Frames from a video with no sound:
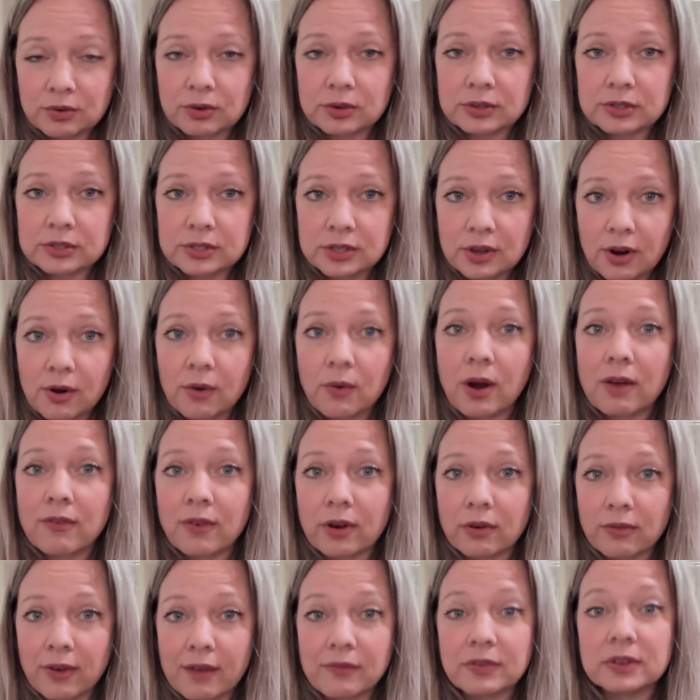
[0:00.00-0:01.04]
or so of
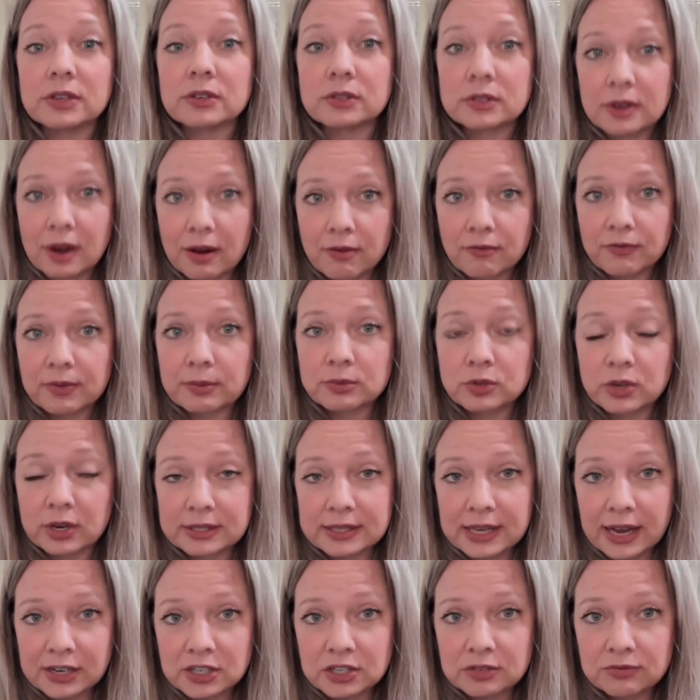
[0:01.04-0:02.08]
our revenues come from
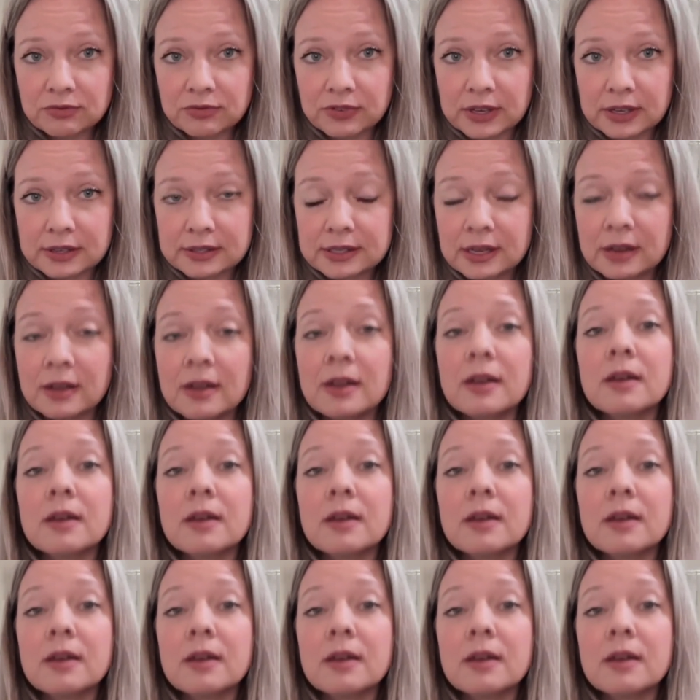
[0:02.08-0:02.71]
transaction fees.